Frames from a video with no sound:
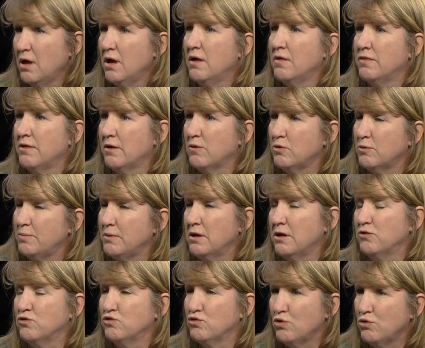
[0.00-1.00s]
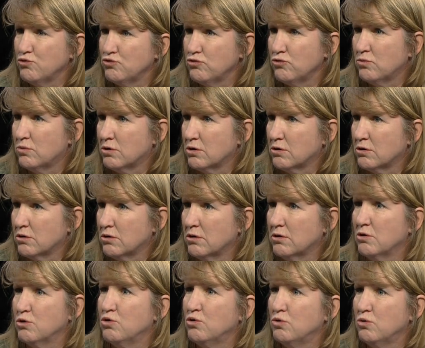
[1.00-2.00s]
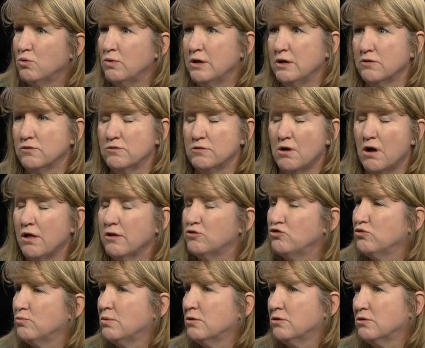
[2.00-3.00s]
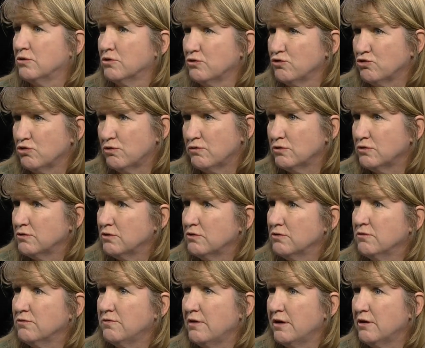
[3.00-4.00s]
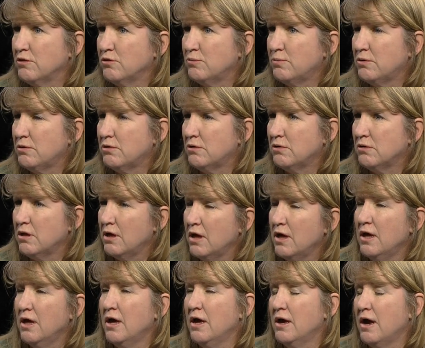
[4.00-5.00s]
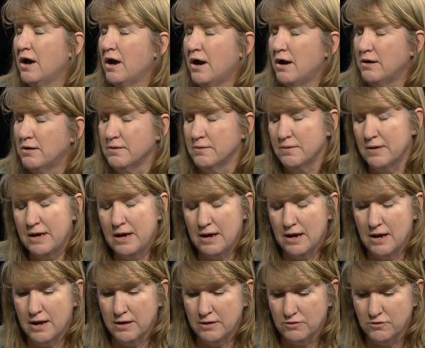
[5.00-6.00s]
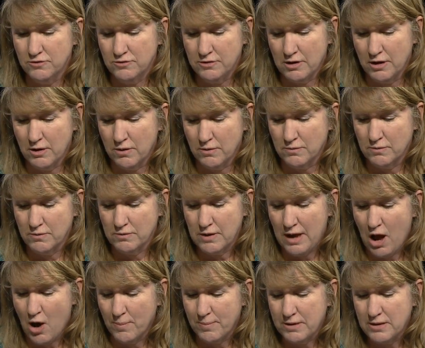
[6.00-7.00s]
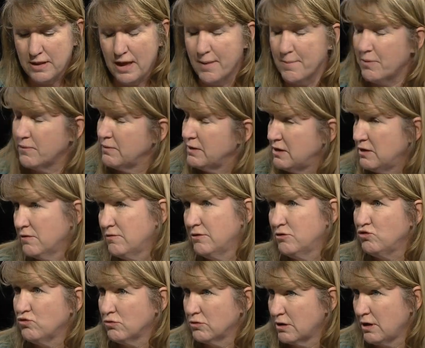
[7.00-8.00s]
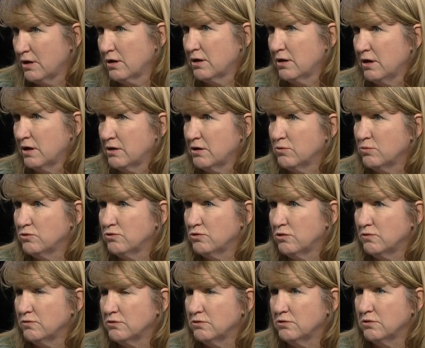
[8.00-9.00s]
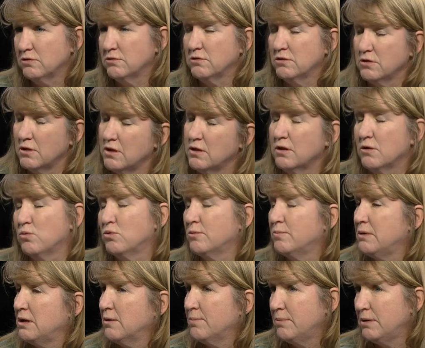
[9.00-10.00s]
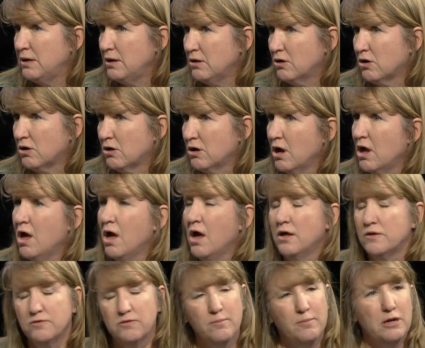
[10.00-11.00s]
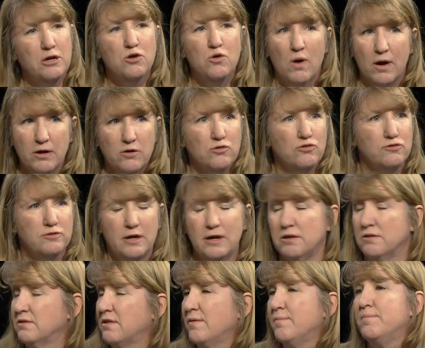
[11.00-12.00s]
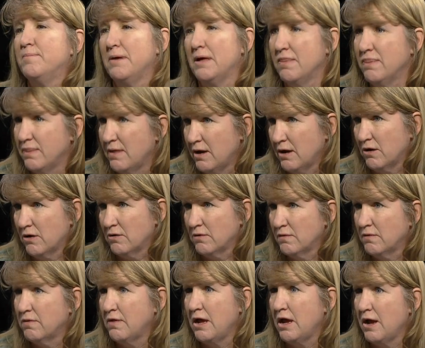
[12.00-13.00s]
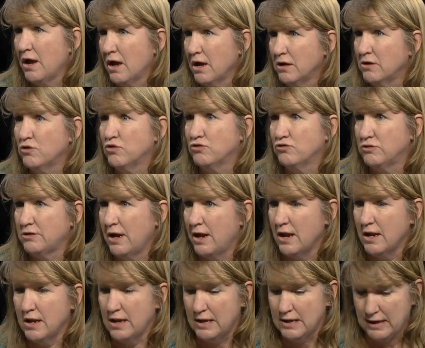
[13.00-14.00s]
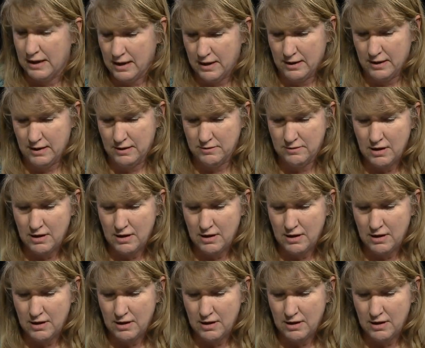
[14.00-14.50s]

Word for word: There would be a social worker who is knowledgeable in the services available uh, and uh, helping that individual get connected with services. And then there would be a peer, somebody who understands. They've been there. They understand. They get it.